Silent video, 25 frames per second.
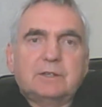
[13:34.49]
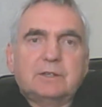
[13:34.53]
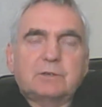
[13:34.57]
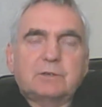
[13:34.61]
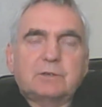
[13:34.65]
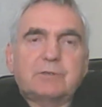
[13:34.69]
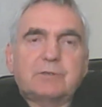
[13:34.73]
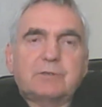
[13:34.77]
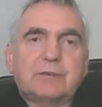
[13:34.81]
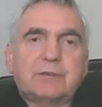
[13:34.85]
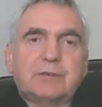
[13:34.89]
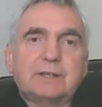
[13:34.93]

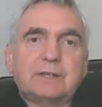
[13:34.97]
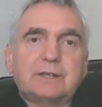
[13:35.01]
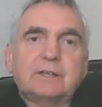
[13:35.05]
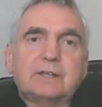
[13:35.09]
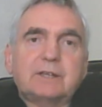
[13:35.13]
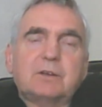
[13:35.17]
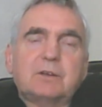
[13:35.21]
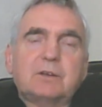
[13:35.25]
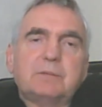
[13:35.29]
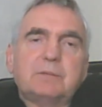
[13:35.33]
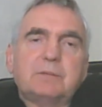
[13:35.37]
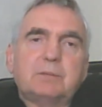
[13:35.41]
So I
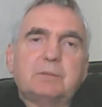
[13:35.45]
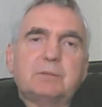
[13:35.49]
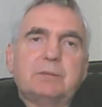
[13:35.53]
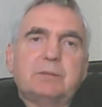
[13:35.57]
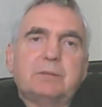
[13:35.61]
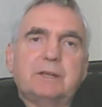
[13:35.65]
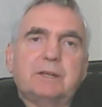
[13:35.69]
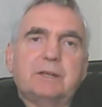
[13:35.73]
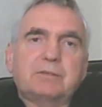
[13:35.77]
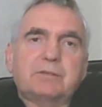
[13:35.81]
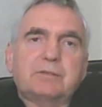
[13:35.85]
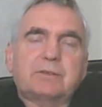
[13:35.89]
finally got me a
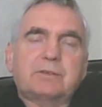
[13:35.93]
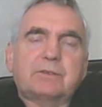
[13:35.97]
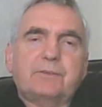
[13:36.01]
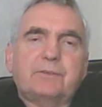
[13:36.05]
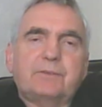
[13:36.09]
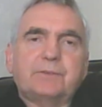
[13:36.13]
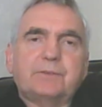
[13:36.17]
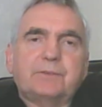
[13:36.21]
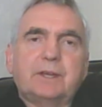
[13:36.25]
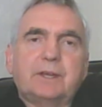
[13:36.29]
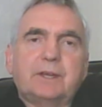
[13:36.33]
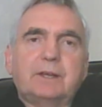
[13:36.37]

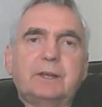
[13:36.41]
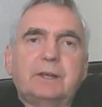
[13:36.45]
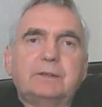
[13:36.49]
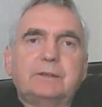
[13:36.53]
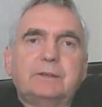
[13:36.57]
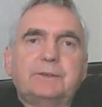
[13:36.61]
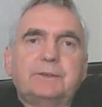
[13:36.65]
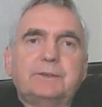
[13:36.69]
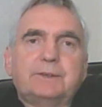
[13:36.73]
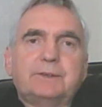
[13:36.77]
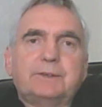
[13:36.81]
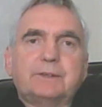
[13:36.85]
place
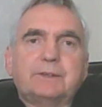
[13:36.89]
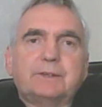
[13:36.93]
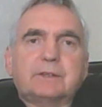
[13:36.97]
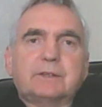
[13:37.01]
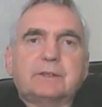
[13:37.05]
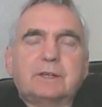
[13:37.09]
in